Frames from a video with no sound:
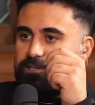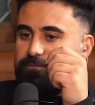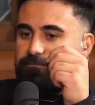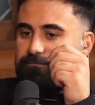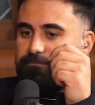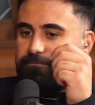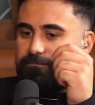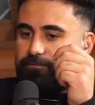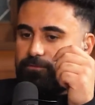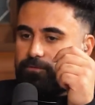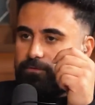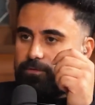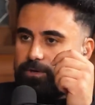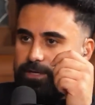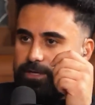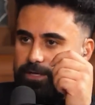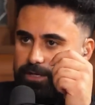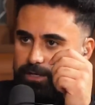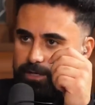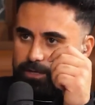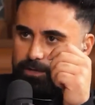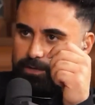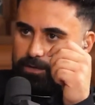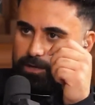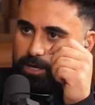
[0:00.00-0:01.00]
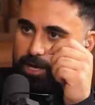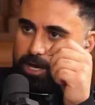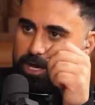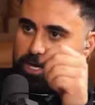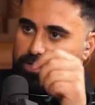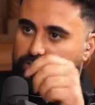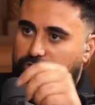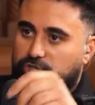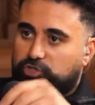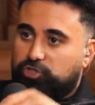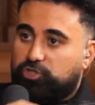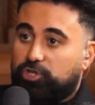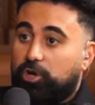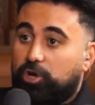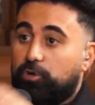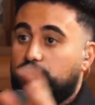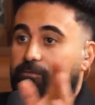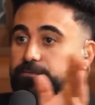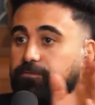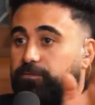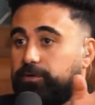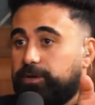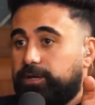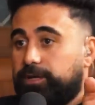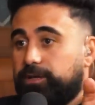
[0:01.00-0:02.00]
it free, so
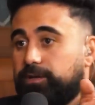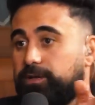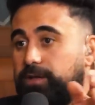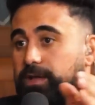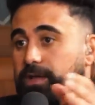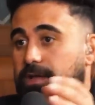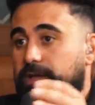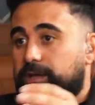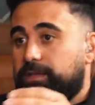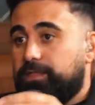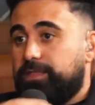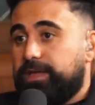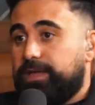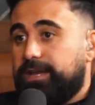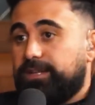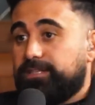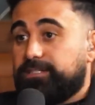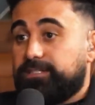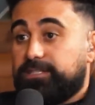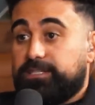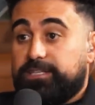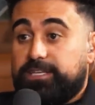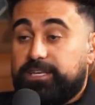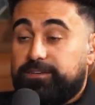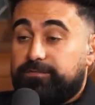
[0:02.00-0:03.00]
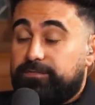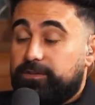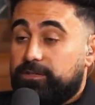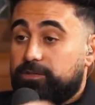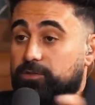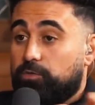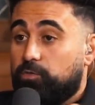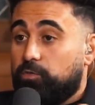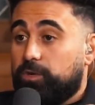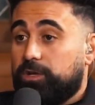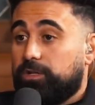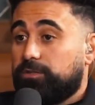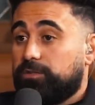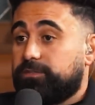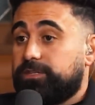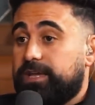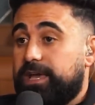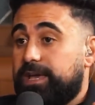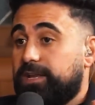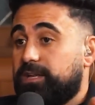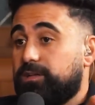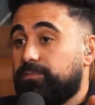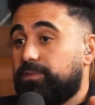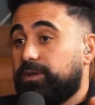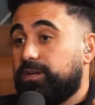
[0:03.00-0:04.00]
free, that it's giving the will to
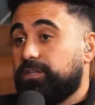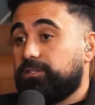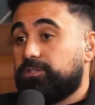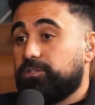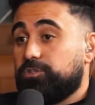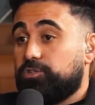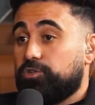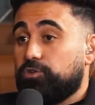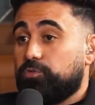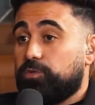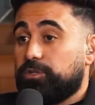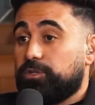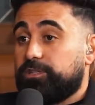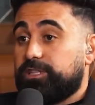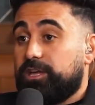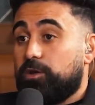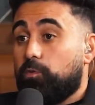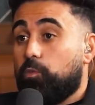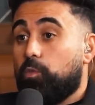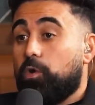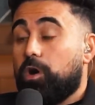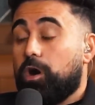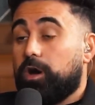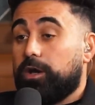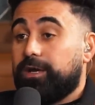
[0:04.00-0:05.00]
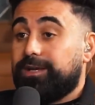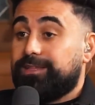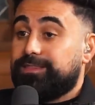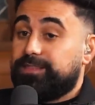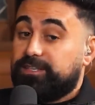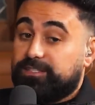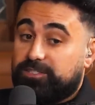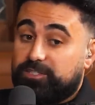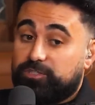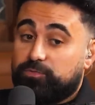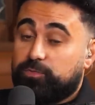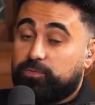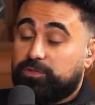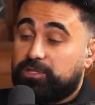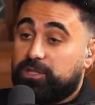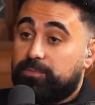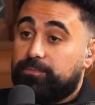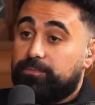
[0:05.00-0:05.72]
anybody to do what they want, and this is what the